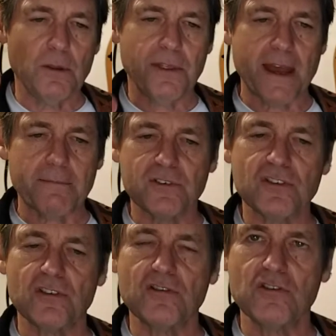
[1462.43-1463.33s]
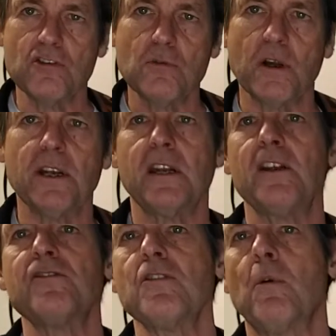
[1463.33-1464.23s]
them to do what it
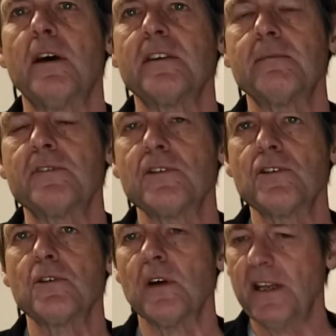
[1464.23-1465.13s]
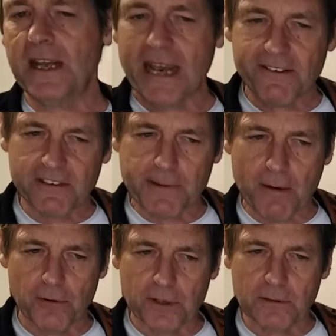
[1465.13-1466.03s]
is you want them to do. And they have to be
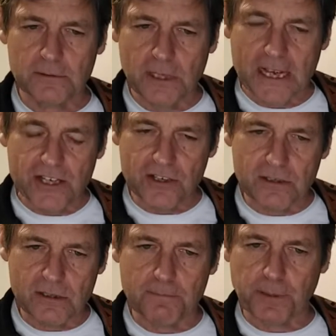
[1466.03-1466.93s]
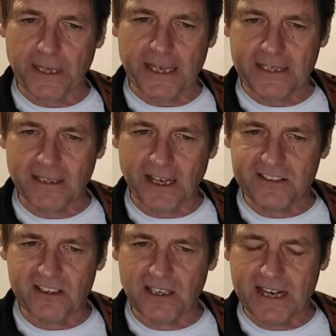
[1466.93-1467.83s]
able to play
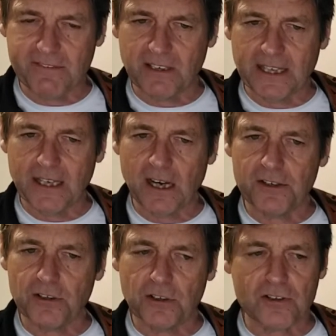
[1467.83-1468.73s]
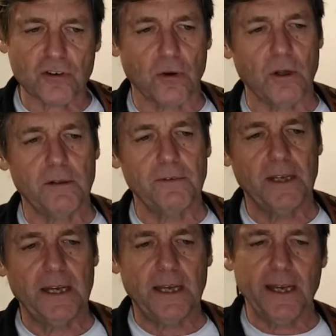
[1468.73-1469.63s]
nice and evenly under control.
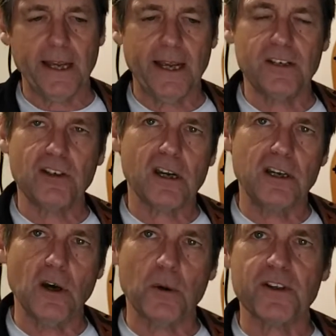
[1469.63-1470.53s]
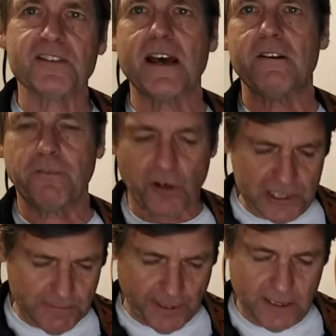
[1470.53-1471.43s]
And you're going to notice that at
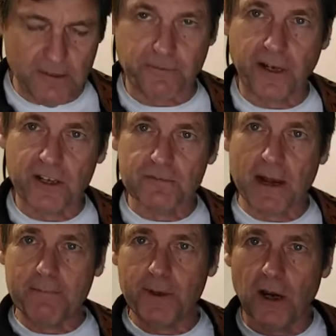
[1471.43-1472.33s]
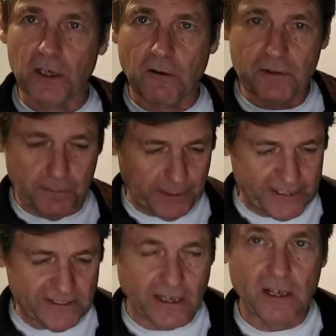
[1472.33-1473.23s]
first your fingers might be all over the
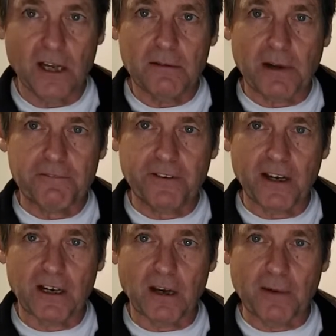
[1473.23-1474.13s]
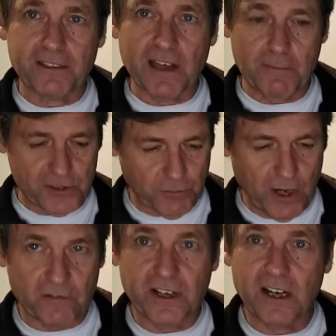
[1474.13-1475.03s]
place. Like my thumb is way
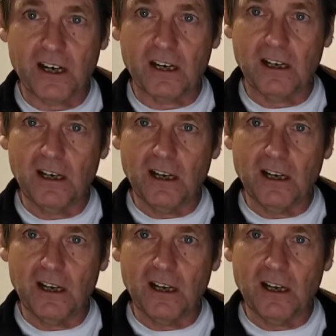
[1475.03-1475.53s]
over here.